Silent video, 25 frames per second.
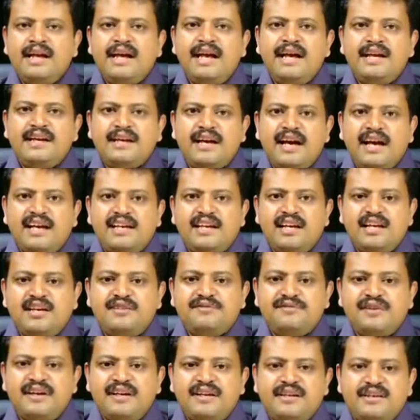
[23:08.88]
It
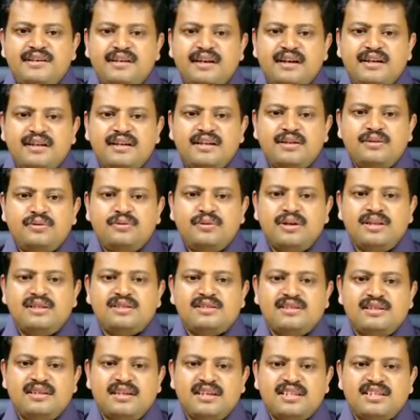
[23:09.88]
identified Niharendu and
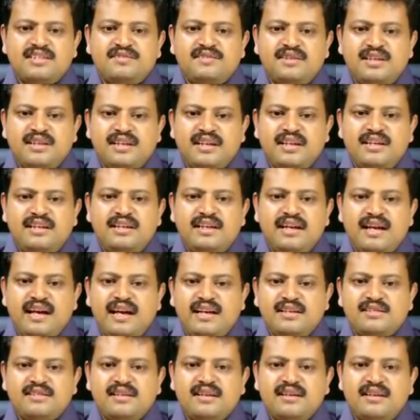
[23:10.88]
Sadashiv Narayan
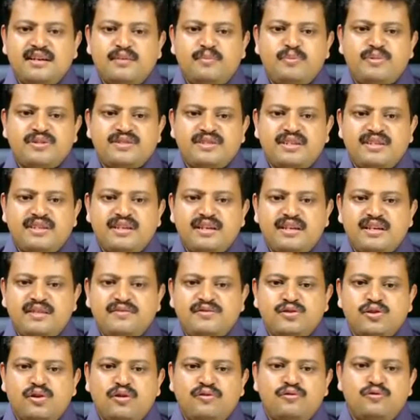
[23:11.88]
as
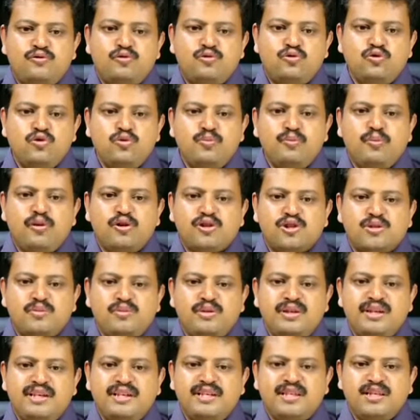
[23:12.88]
representatives of two
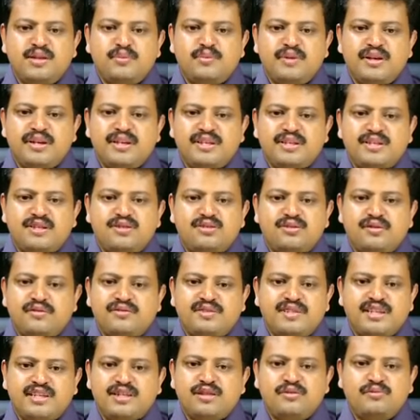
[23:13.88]
possible interpretations of
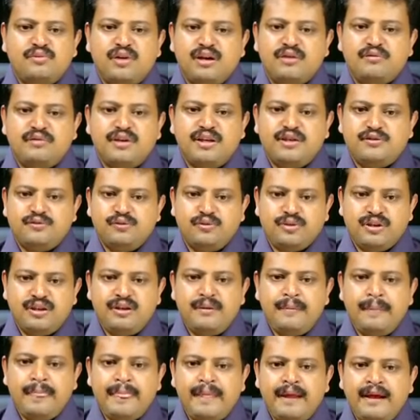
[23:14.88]
section 124A
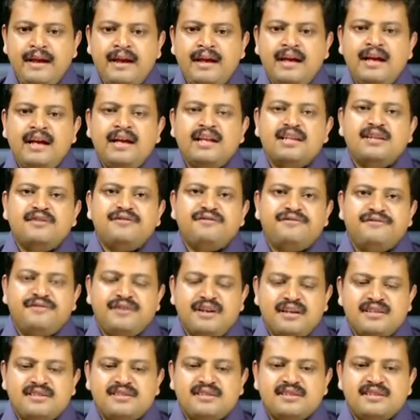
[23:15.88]
the
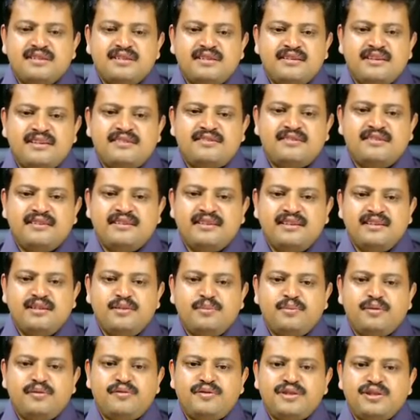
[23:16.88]
first restricting
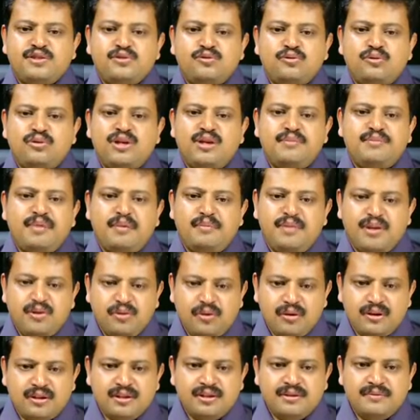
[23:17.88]
the provision to only public
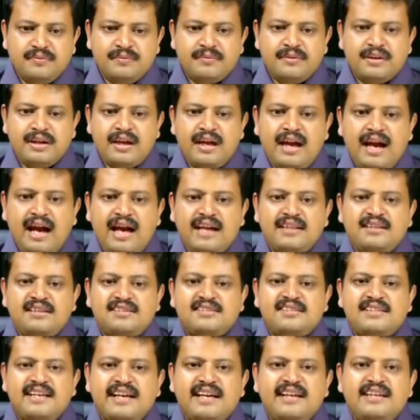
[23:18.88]
order and the
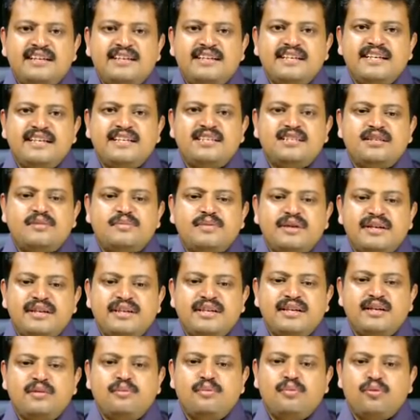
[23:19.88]
second
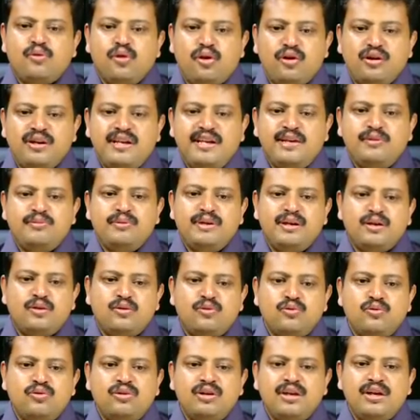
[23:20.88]
interpreting it broadly to
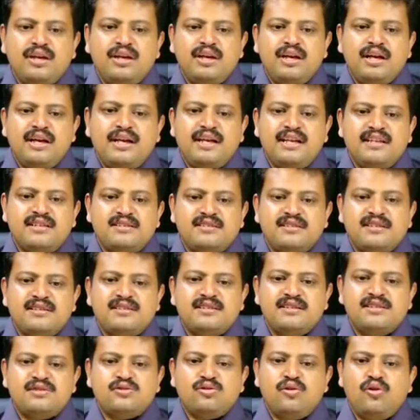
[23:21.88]
include
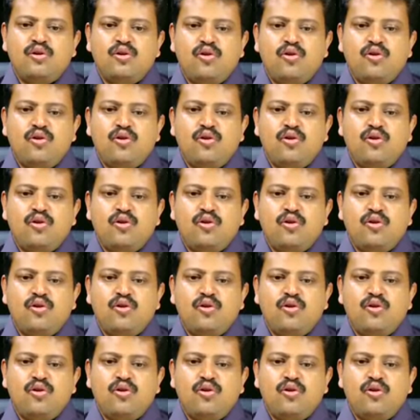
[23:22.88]
instances